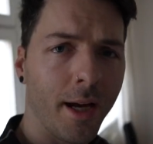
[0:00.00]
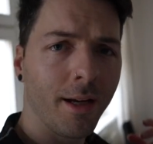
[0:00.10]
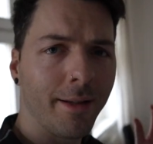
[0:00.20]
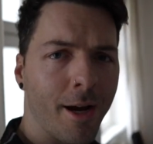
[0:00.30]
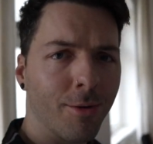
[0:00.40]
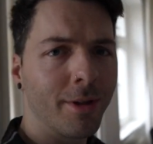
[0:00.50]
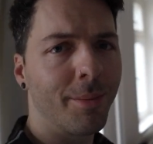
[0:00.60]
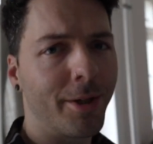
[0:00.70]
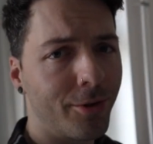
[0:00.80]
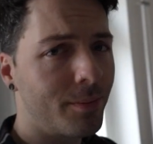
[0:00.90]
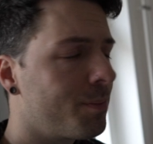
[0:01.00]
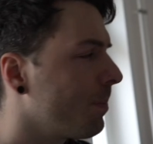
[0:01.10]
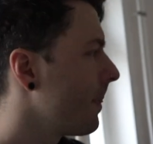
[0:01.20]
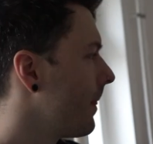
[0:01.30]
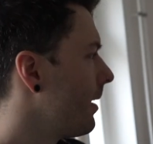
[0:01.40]
And now we're in the bedroom.
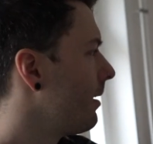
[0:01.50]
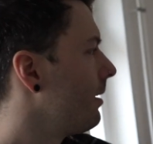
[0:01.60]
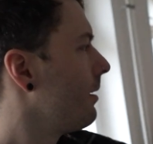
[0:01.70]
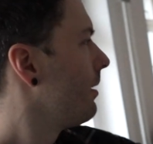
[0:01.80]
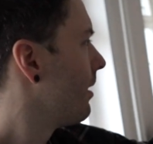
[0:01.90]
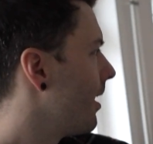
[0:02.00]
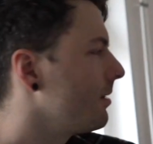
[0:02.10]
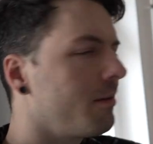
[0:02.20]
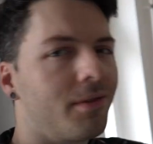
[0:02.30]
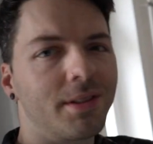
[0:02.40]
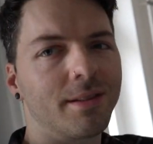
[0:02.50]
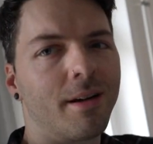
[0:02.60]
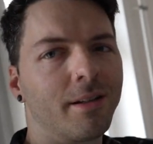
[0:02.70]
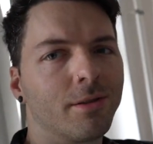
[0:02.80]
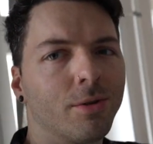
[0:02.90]
I love this
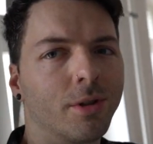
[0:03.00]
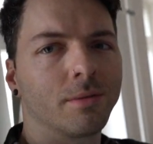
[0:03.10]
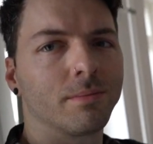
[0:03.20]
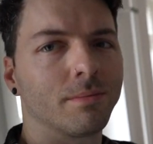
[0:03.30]
sliding door.